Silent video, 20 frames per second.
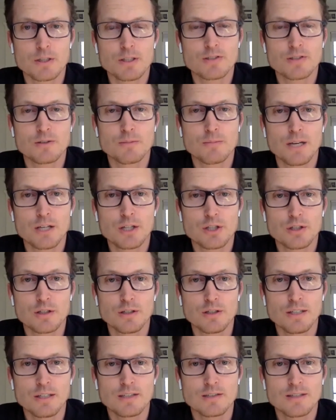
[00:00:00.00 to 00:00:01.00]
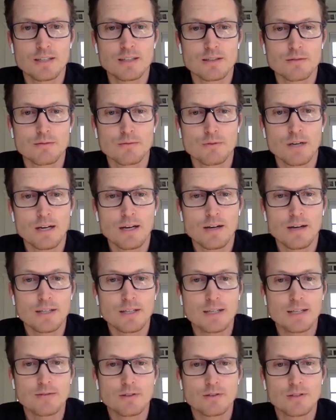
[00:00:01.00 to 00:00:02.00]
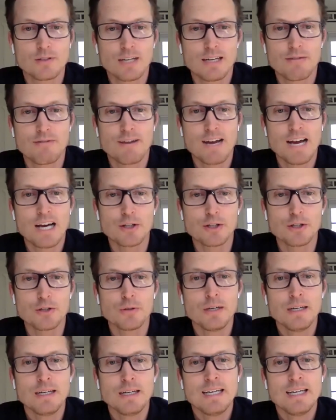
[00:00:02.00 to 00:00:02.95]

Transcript: participation in a sense uh, that gives us a kind of value,